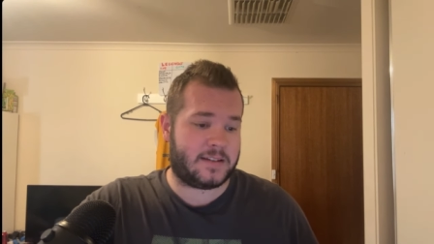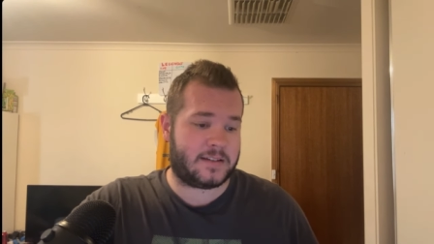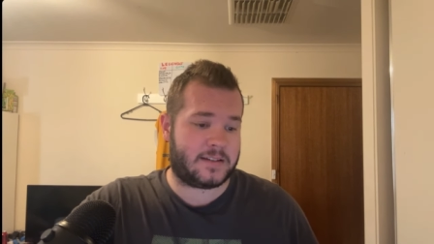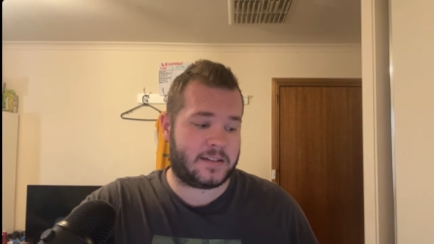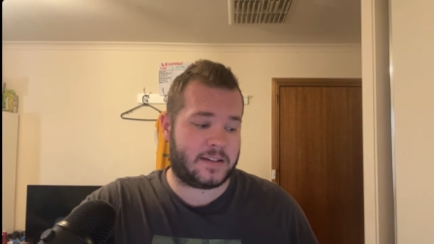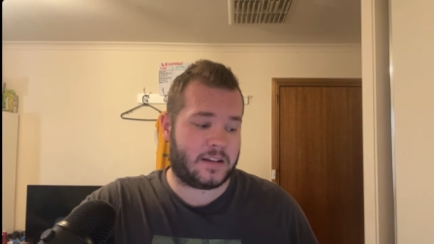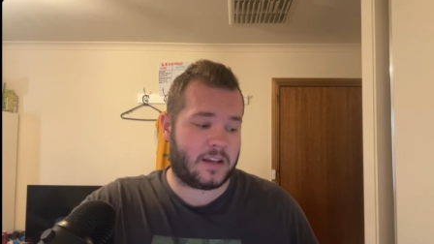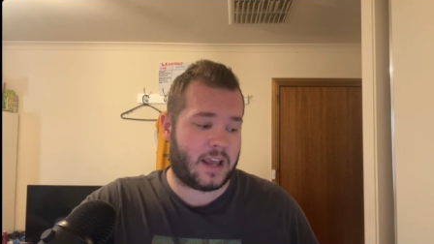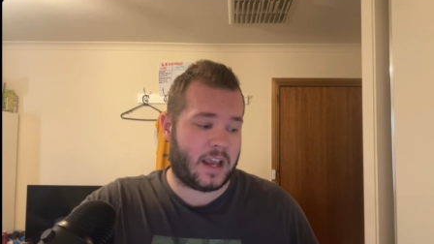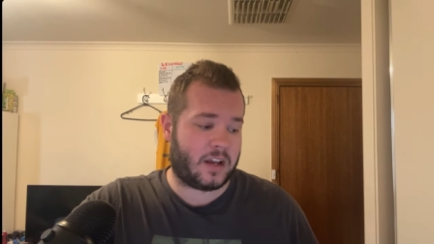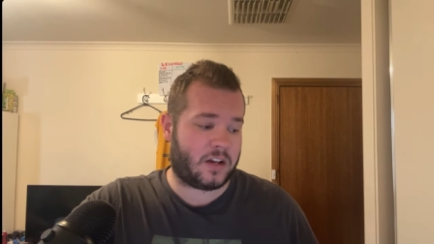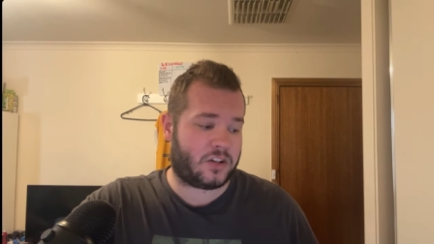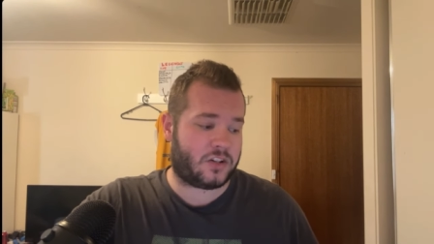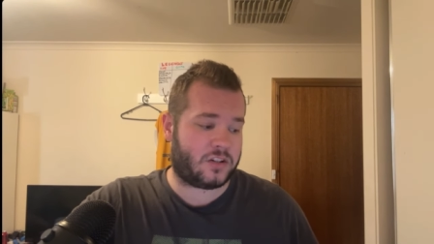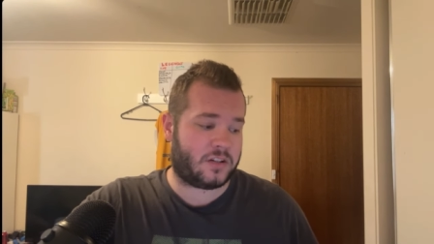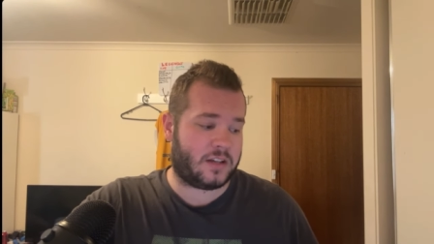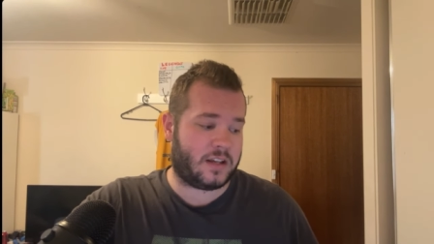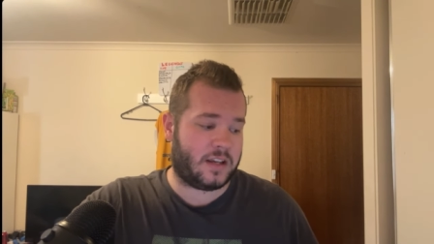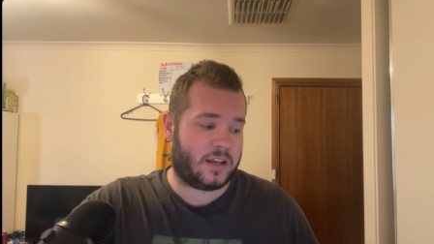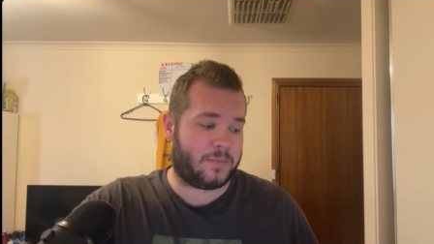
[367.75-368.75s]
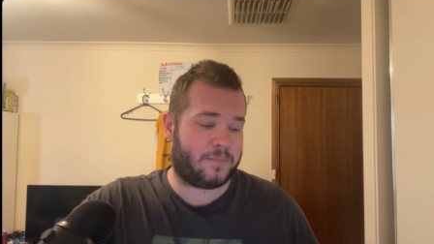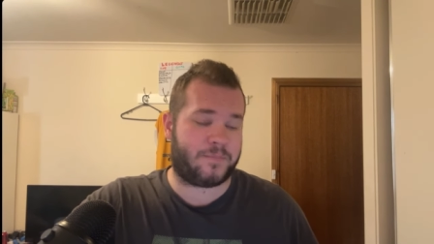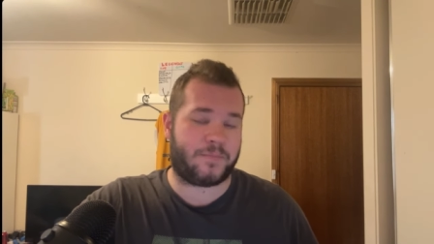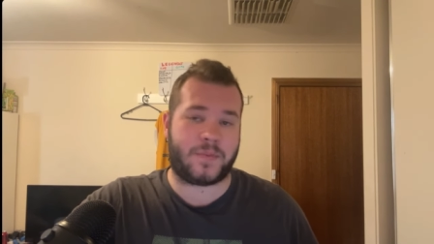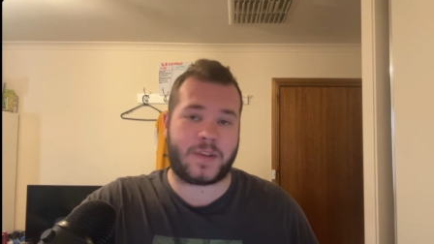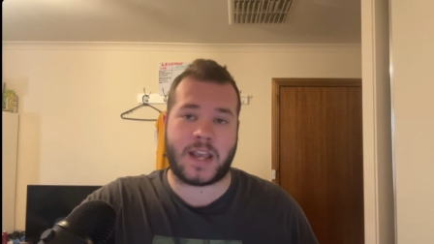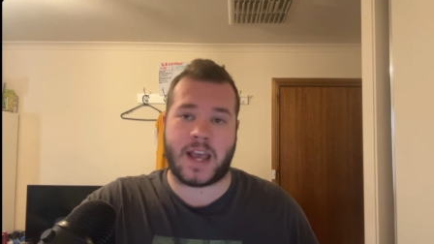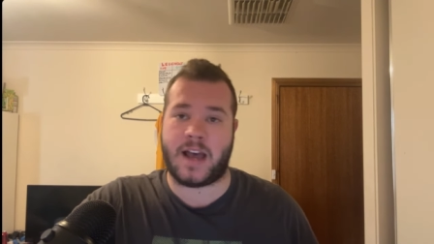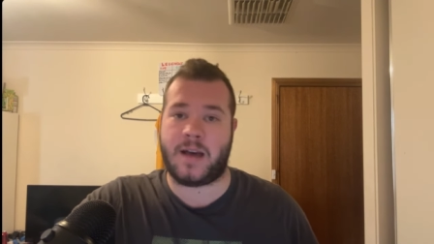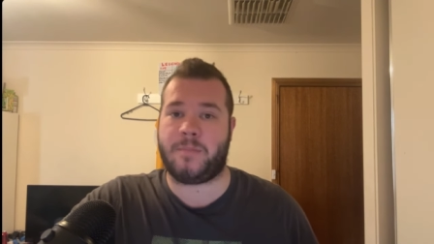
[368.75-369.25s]
to actually
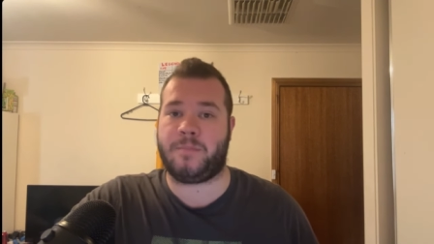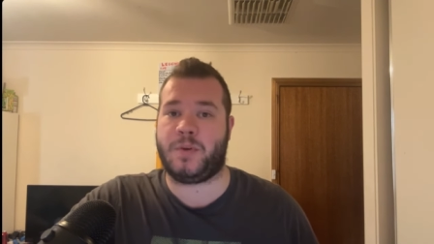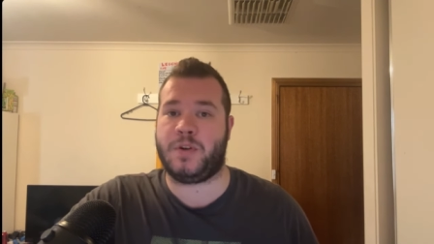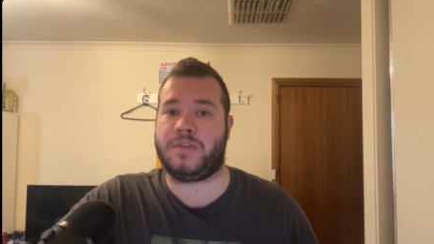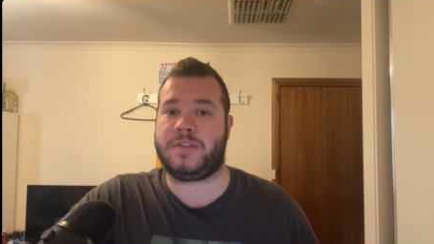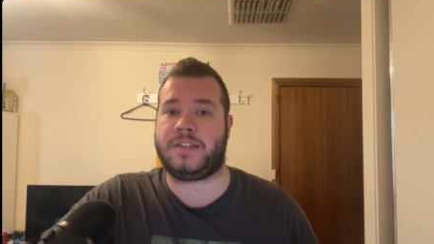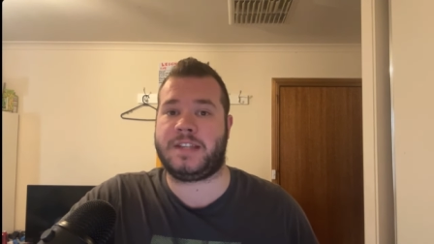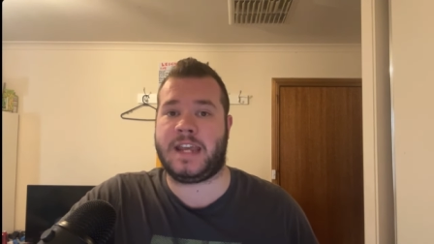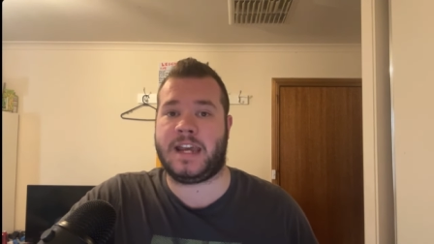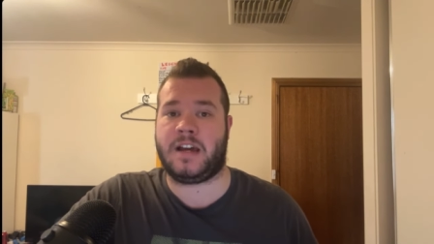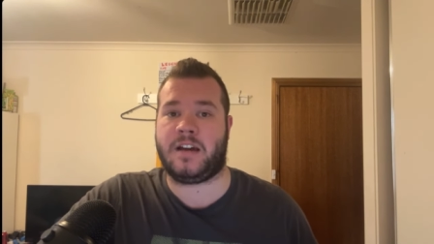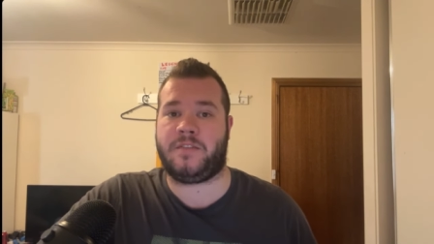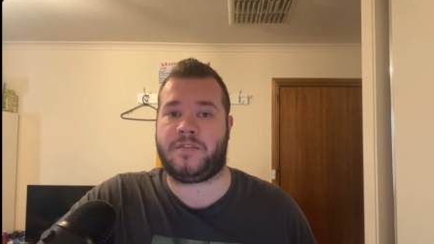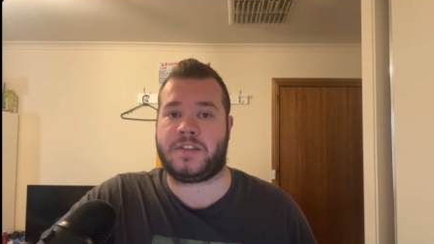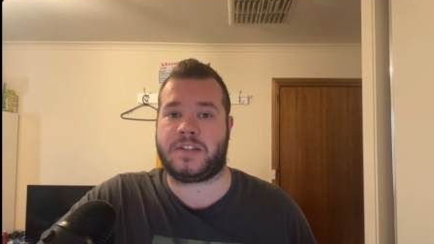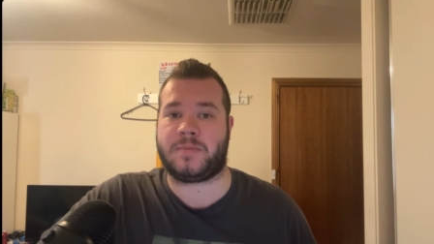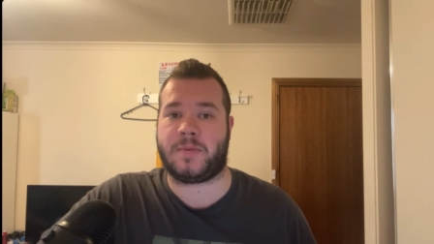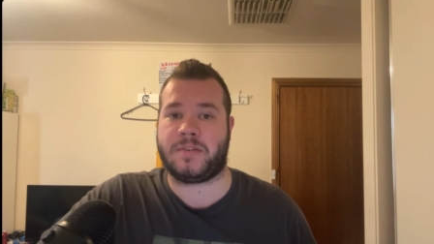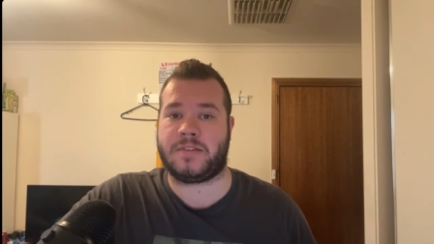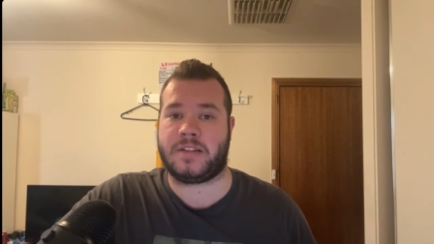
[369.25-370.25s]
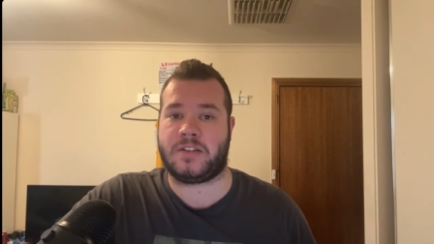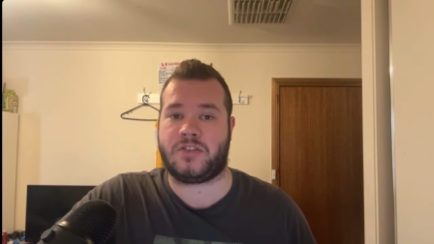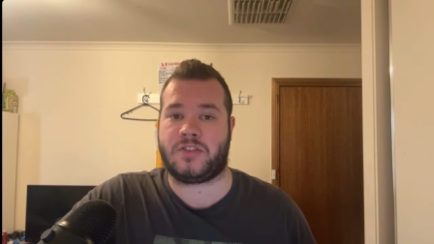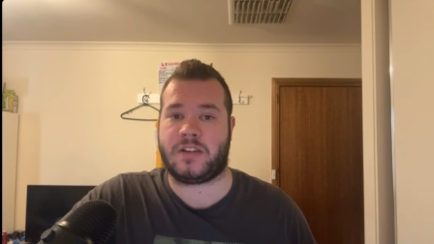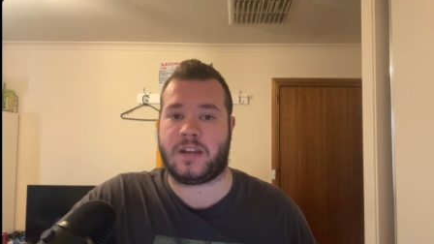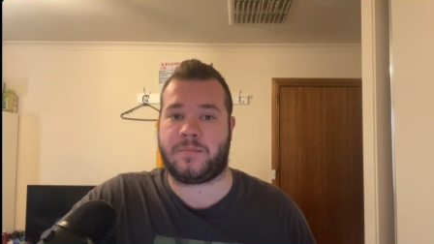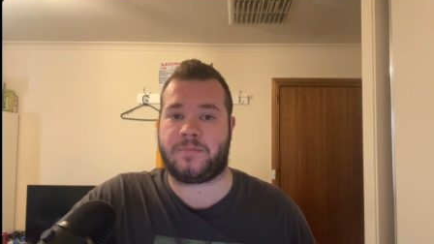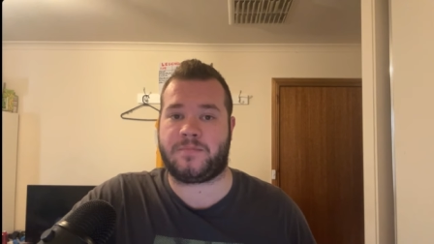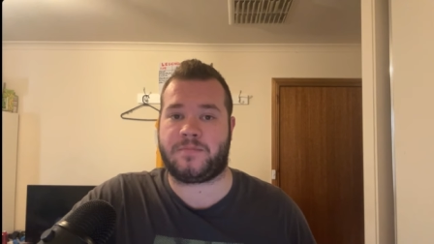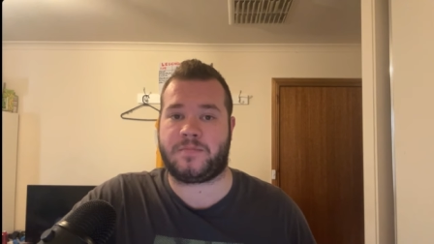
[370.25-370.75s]
cut Boost out of the
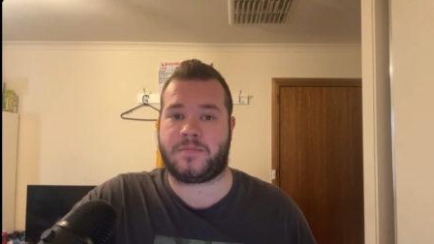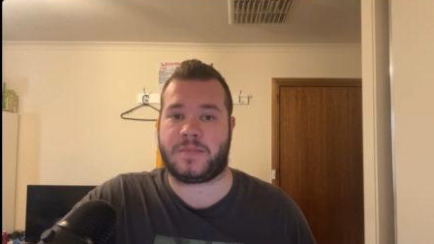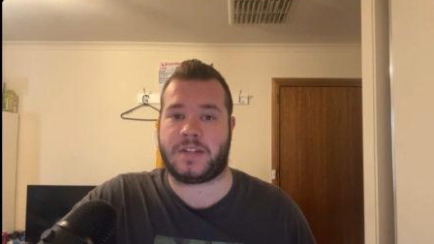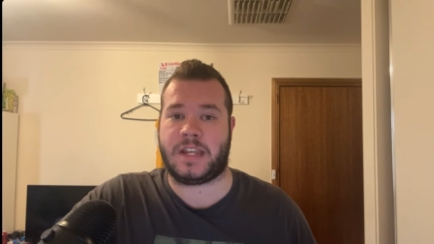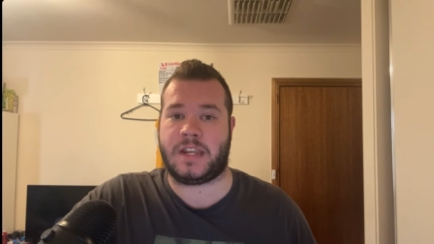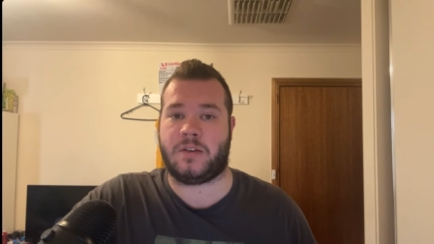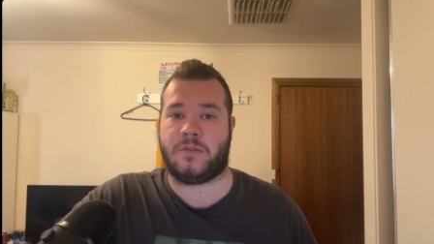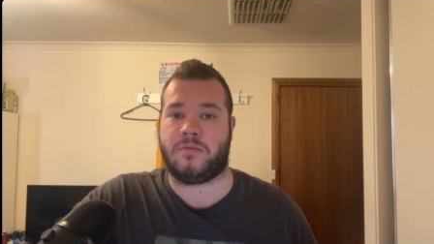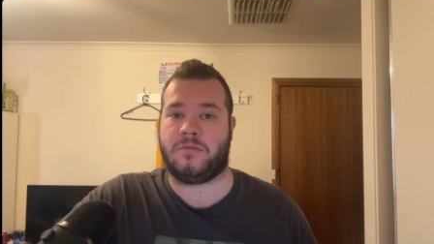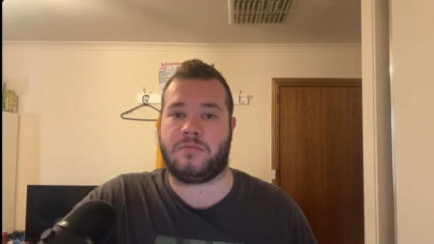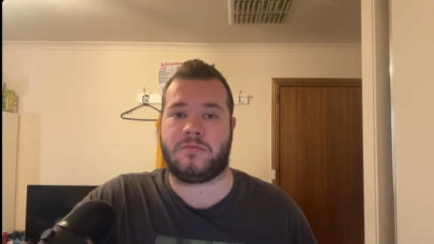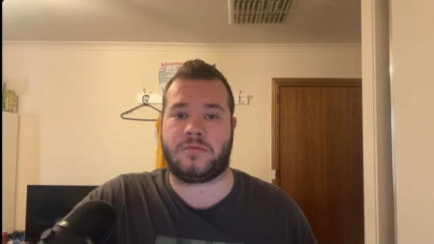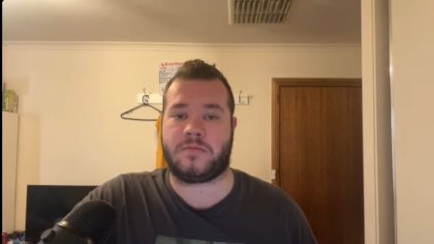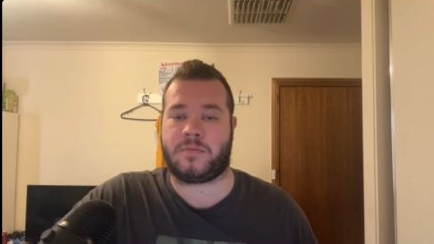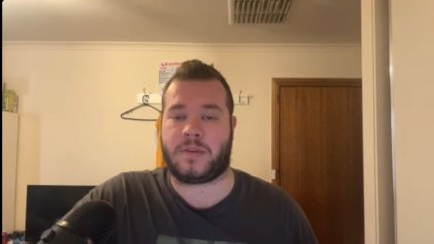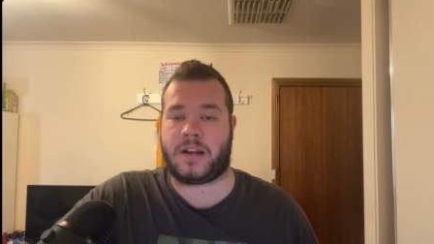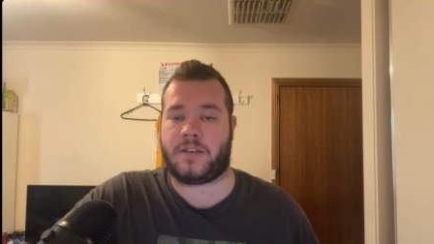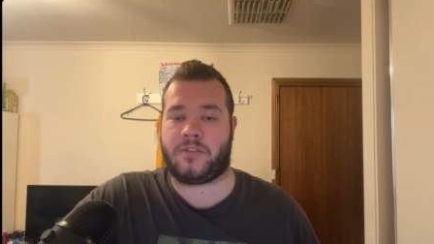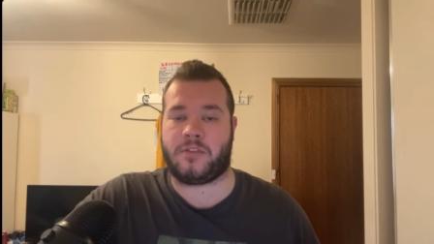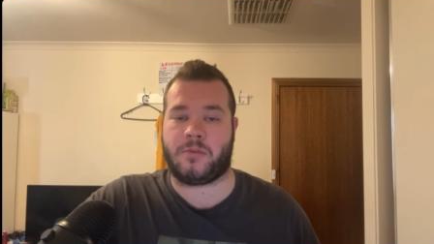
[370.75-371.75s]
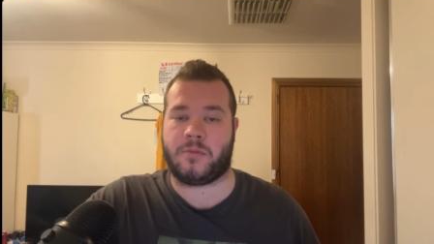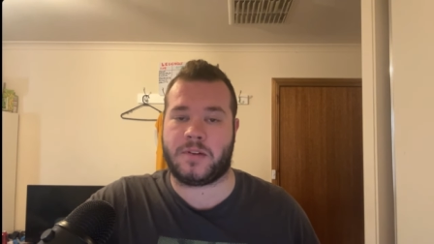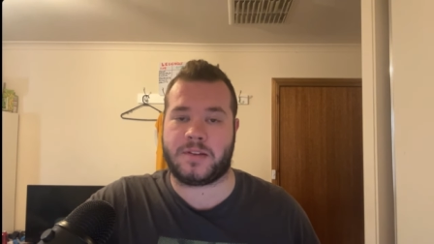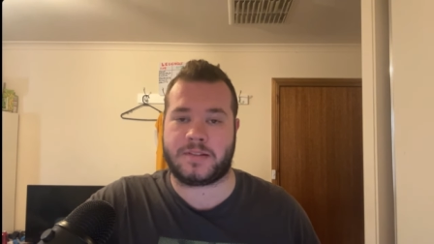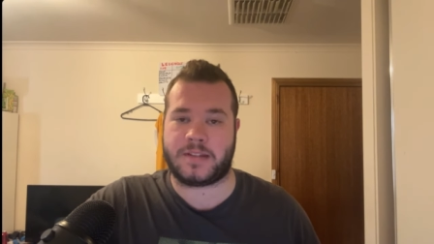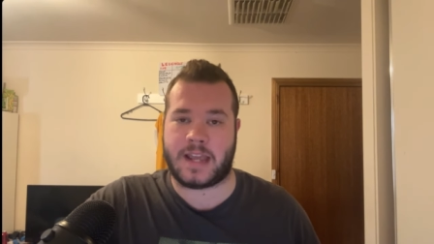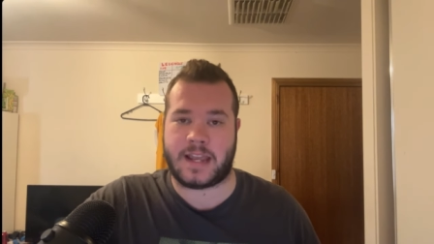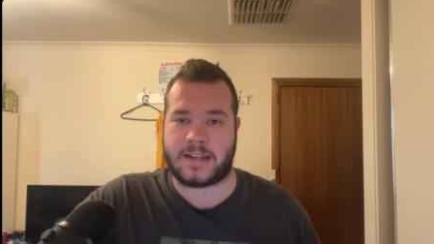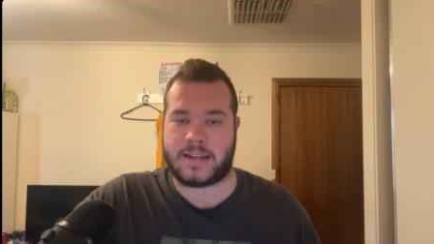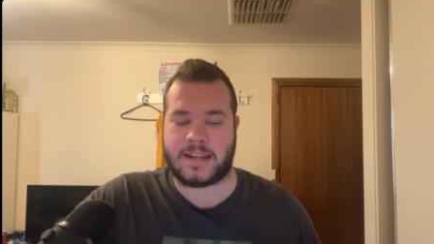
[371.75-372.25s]
sponsorship deal or whatever it was.